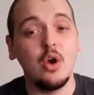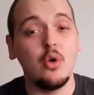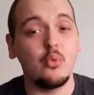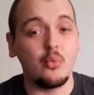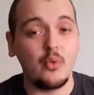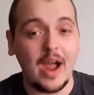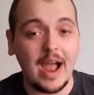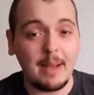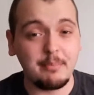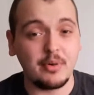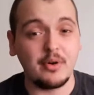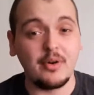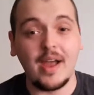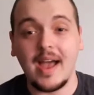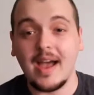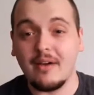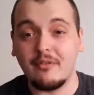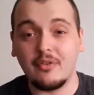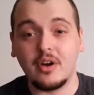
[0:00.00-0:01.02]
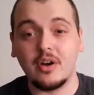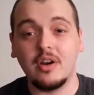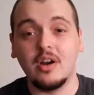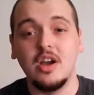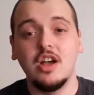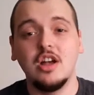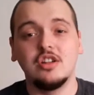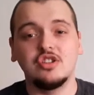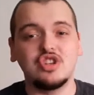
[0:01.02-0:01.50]
rapper
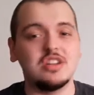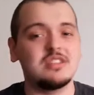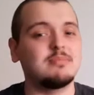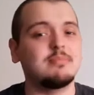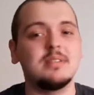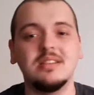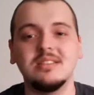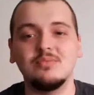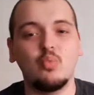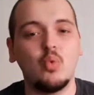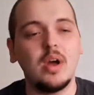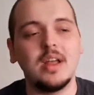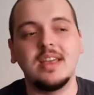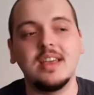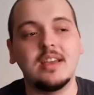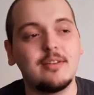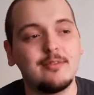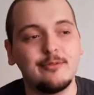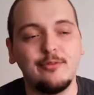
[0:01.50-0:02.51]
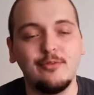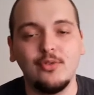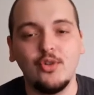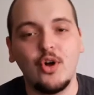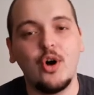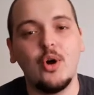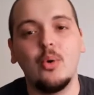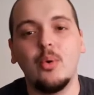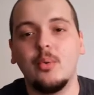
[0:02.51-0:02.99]
ever, just because what he can
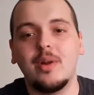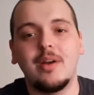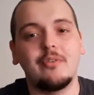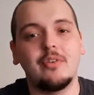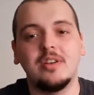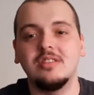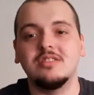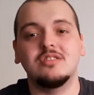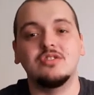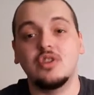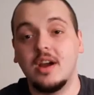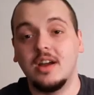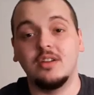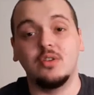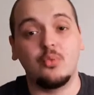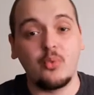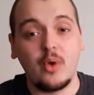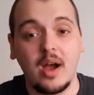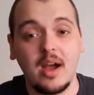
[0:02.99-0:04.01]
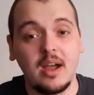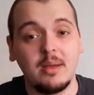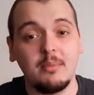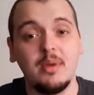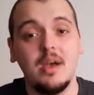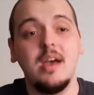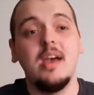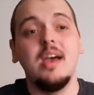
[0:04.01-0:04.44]
flow whenever he's trying to rhyme.